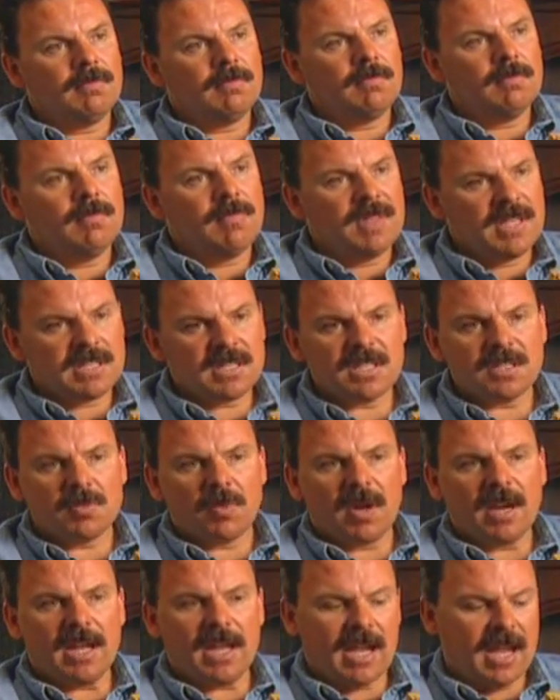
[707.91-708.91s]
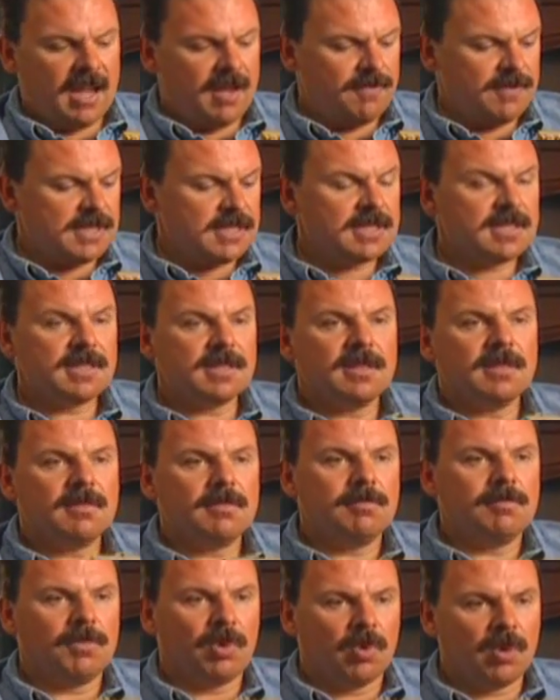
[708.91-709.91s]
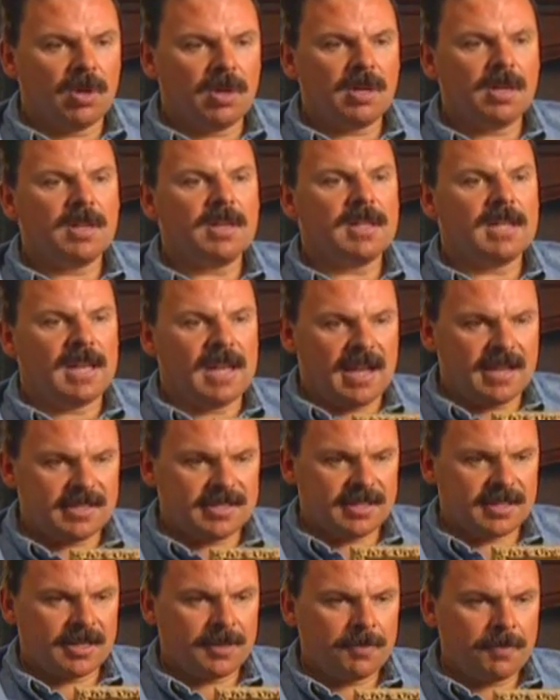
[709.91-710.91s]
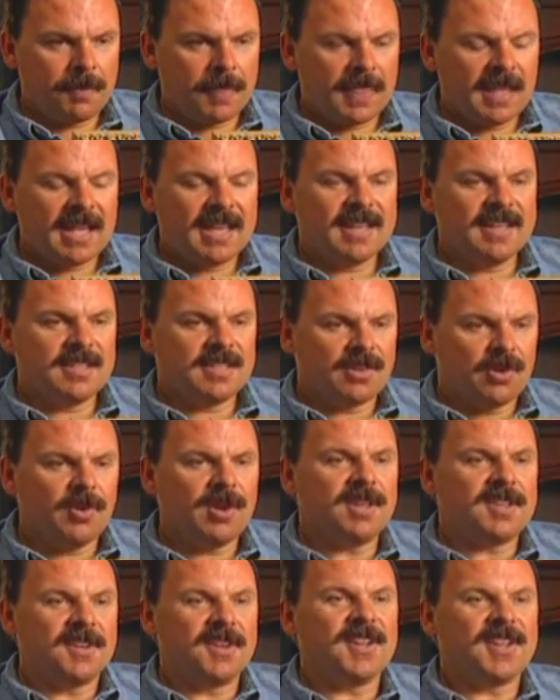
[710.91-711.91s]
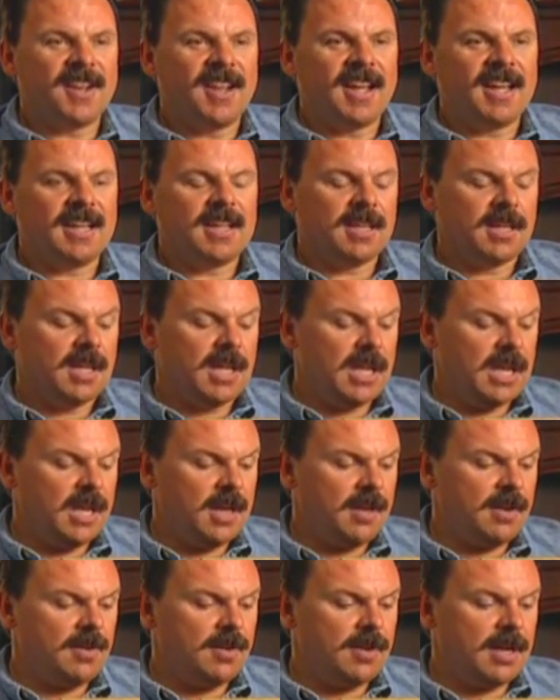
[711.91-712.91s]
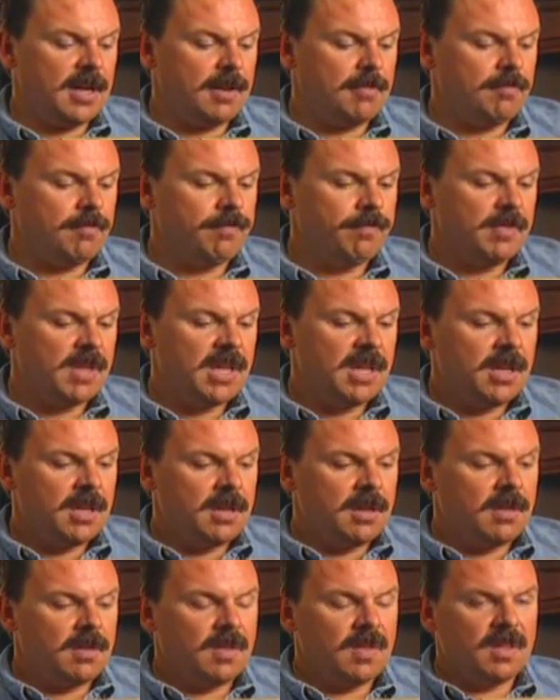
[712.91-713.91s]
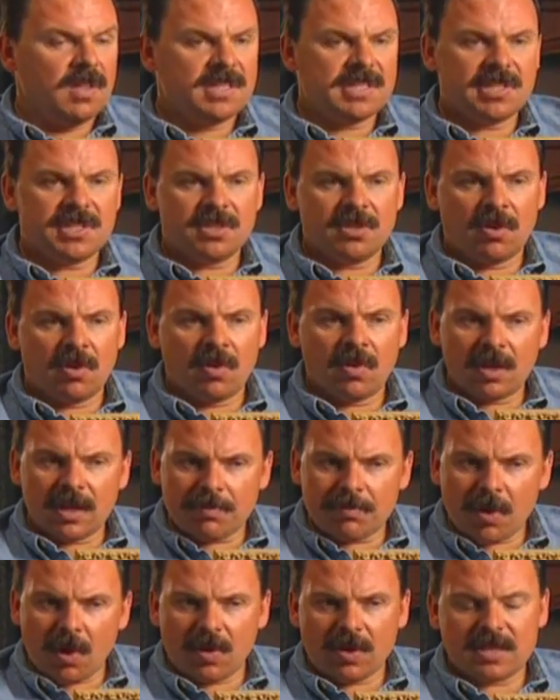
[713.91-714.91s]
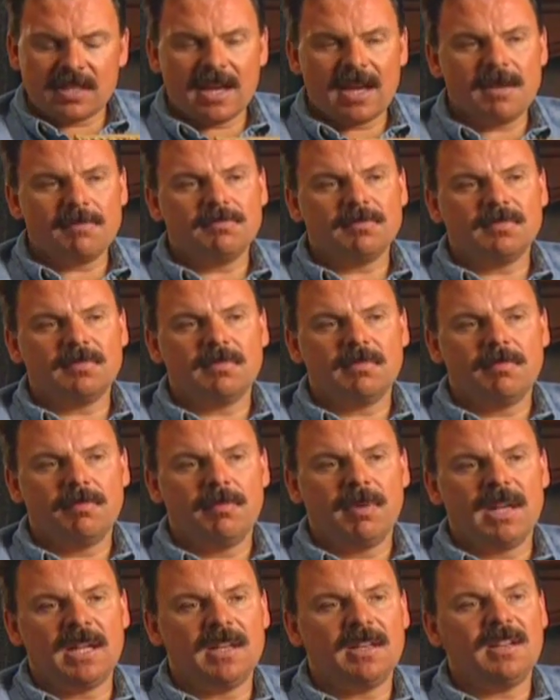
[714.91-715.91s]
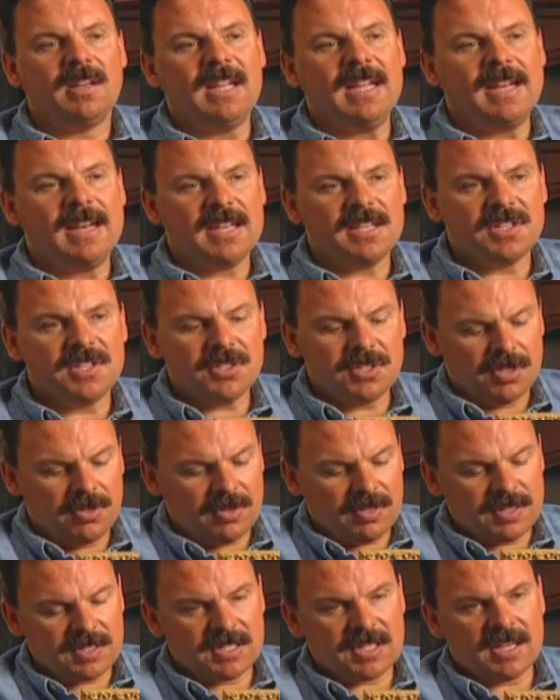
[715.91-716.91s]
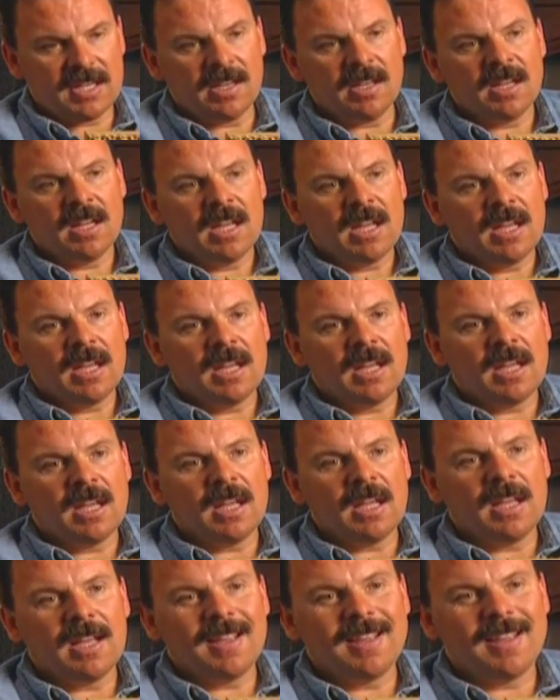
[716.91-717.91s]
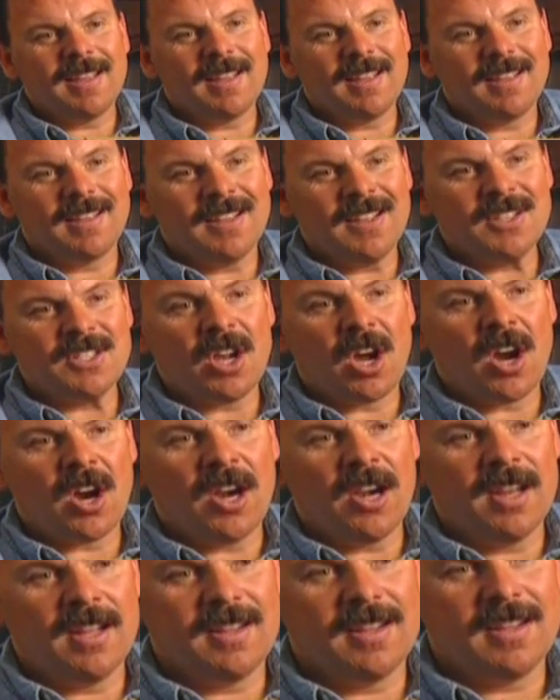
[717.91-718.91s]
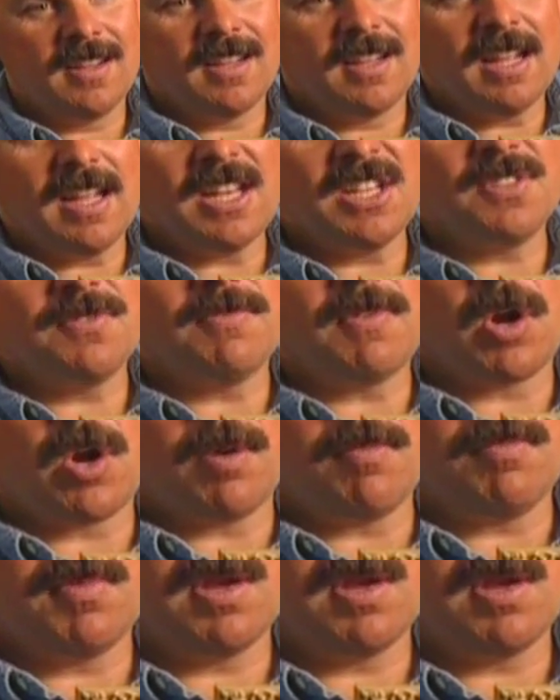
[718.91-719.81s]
This is what a canvas board classic is going to look like. And this is an early prototype, but in essence you can see it's hard, it's firm,